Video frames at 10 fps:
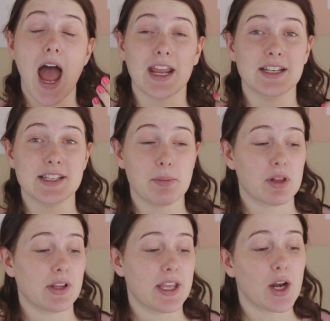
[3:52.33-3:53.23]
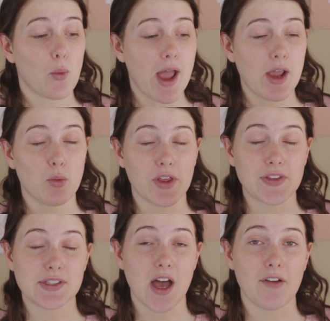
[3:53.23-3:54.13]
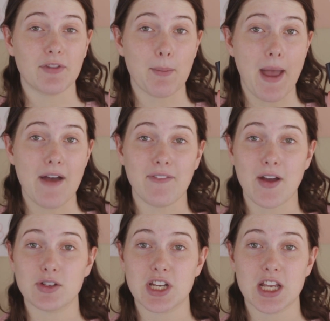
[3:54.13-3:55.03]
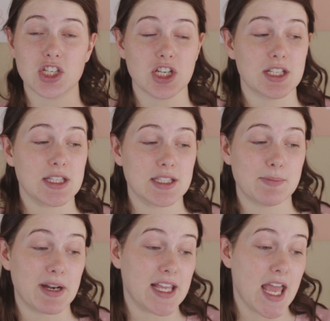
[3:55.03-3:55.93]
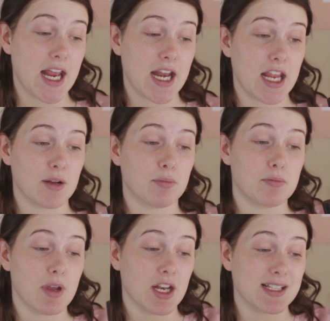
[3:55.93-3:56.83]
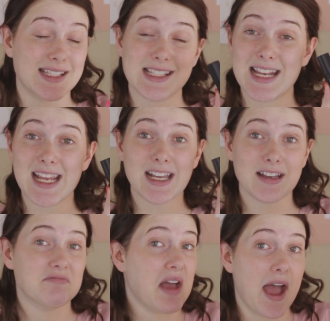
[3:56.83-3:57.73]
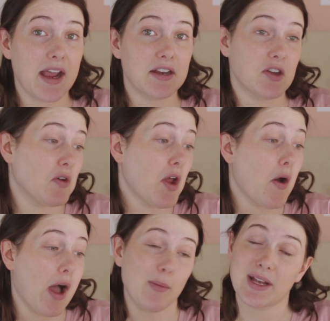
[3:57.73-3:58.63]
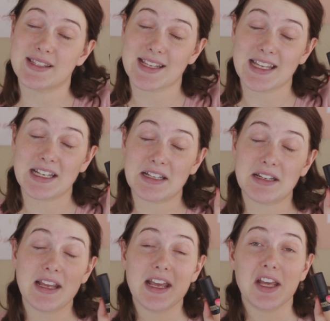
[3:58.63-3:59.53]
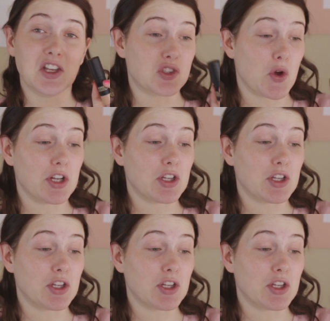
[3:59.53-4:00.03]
I can typically get away with soft matte foundations, but again, in a stick, I don't know how my skin is going to